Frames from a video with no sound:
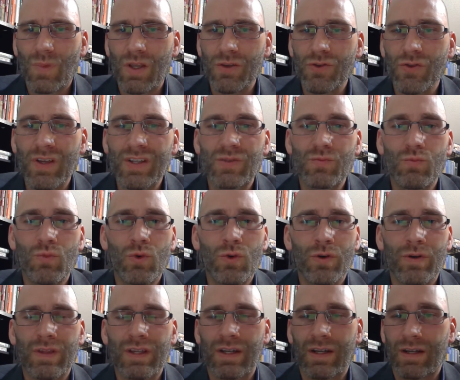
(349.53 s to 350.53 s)
So that's
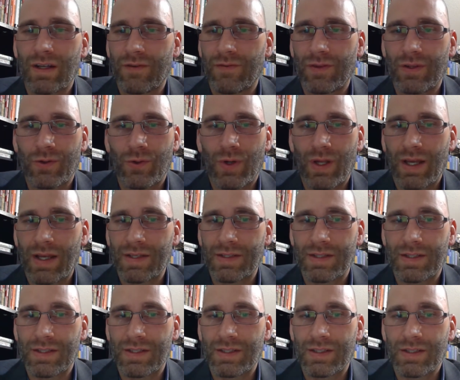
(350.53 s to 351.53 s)
more than enough liquid
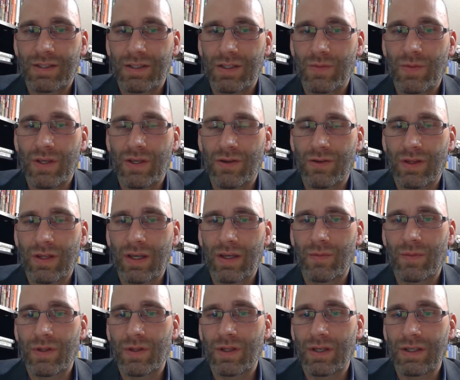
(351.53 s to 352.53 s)
assets to meet your
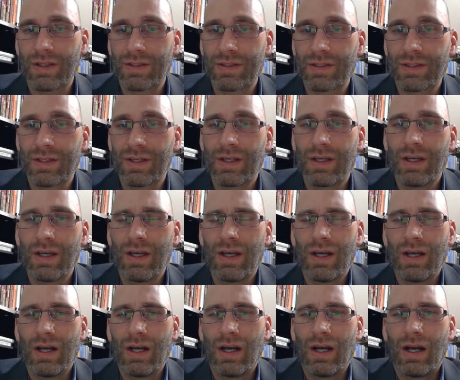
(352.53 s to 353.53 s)
liabilities.
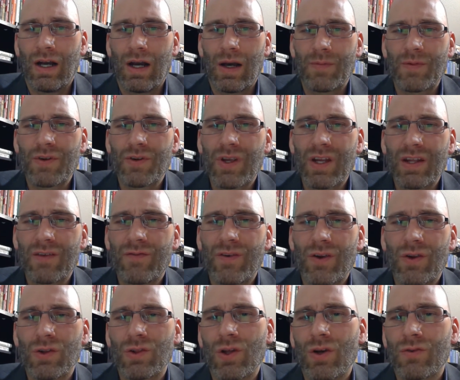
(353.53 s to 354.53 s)
And you're getting
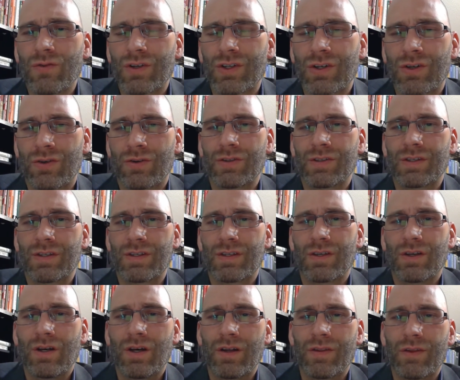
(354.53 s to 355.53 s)
very low returns
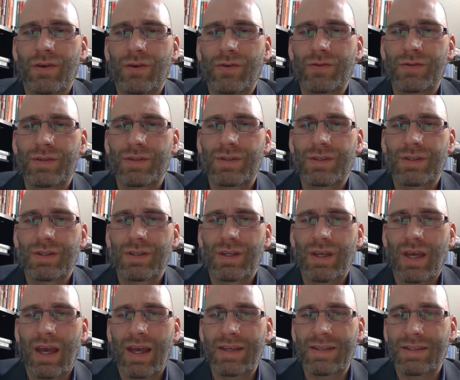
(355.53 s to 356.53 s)
on those
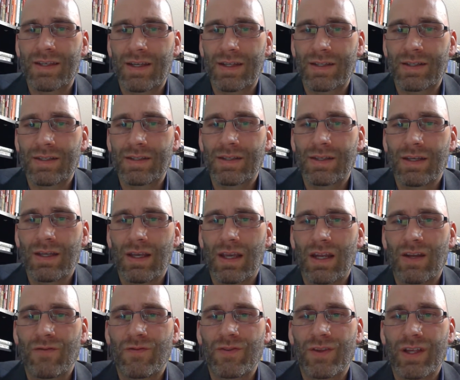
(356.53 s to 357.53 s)
assets.
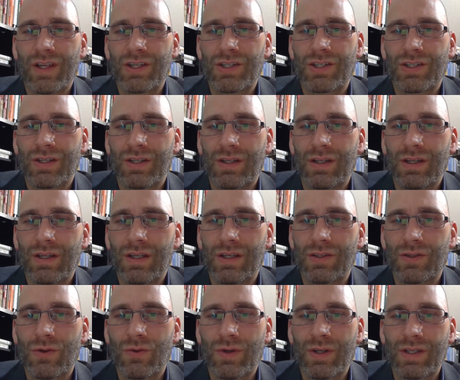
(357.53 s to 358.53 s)
And inflation
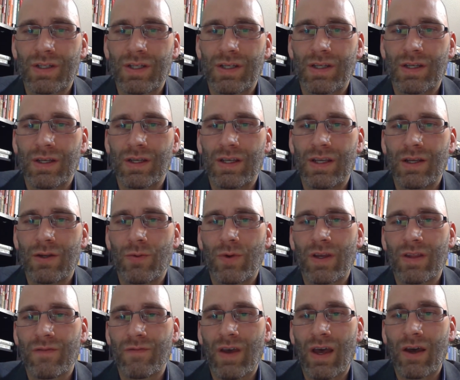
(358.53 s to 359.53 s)
is going to eat
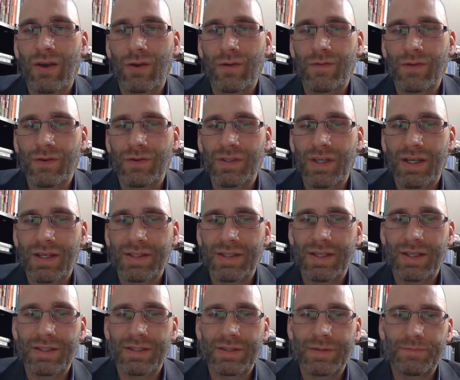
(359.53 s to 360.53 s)
away the value of those
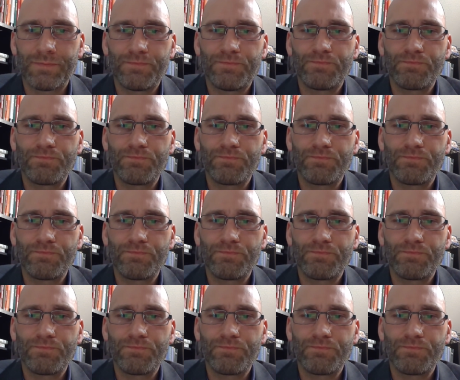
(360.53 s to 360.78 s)
assets.